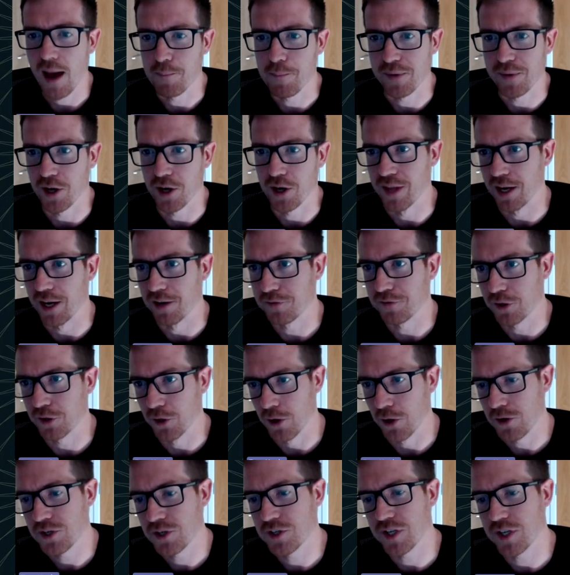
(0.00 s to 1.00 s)
Beyond that, of
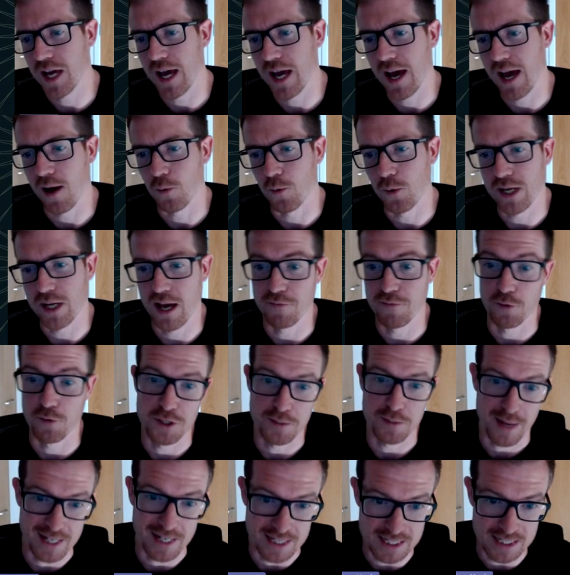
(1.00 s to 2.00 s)
course, we have
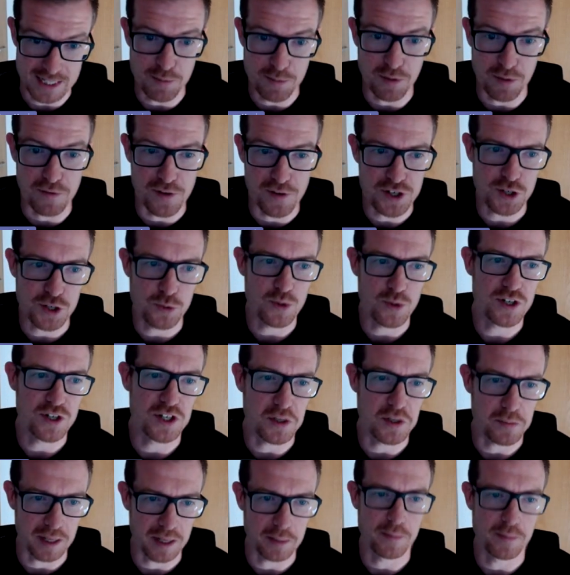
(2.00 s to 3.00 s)
automatic deprovision, which
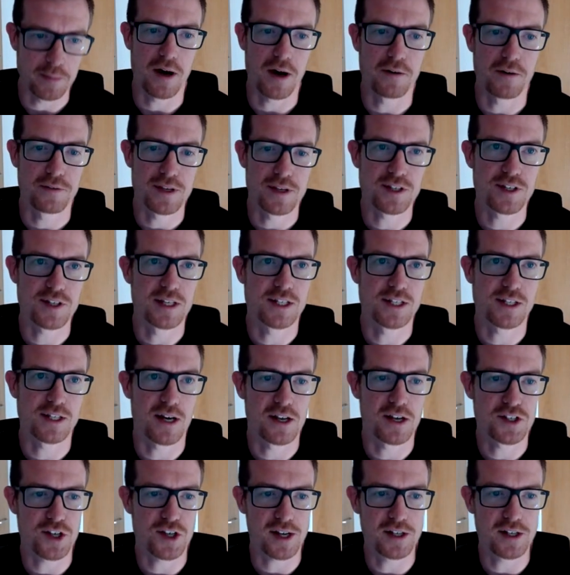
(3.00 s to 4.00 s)
is a big part of this
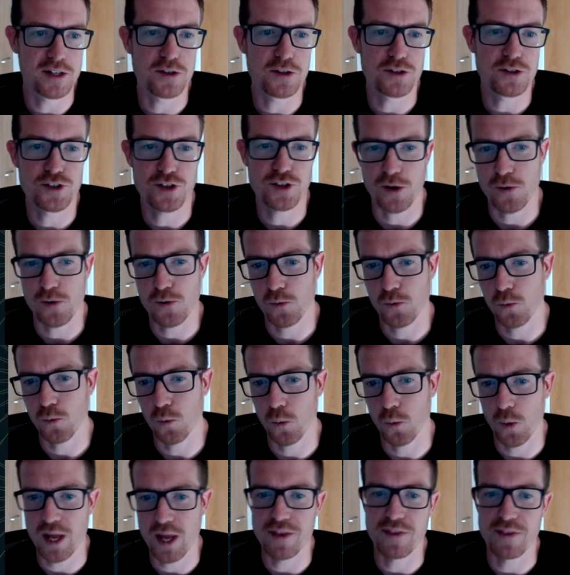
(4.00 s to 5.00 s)
entire cycle. So
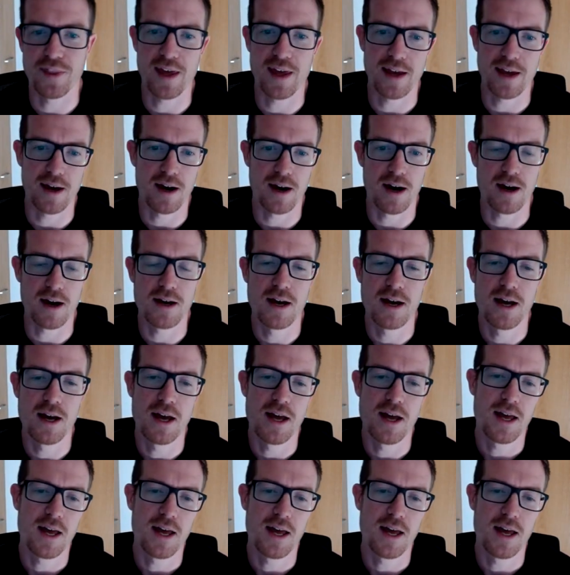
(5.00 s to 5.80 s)
when they are